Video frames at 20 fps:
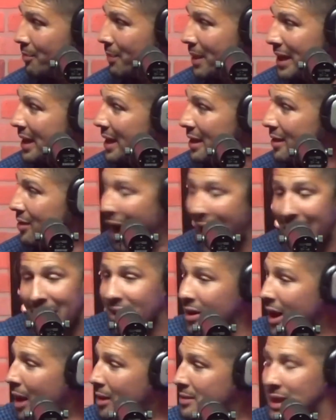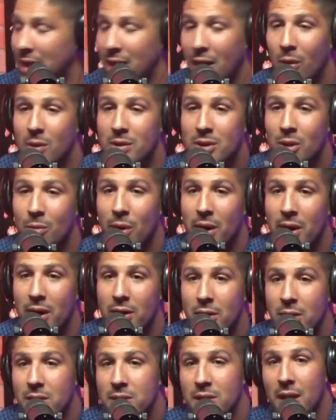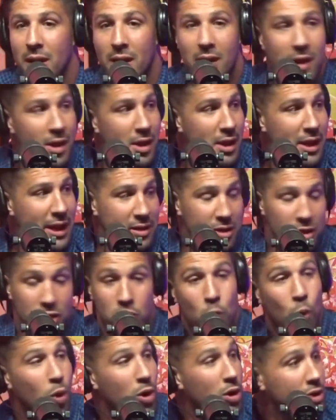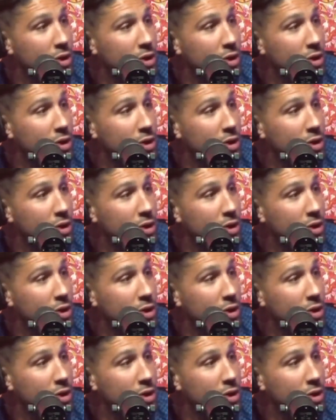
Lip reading: Me neither. I was like, oh, what's homeboy gonna do? He has a squirrel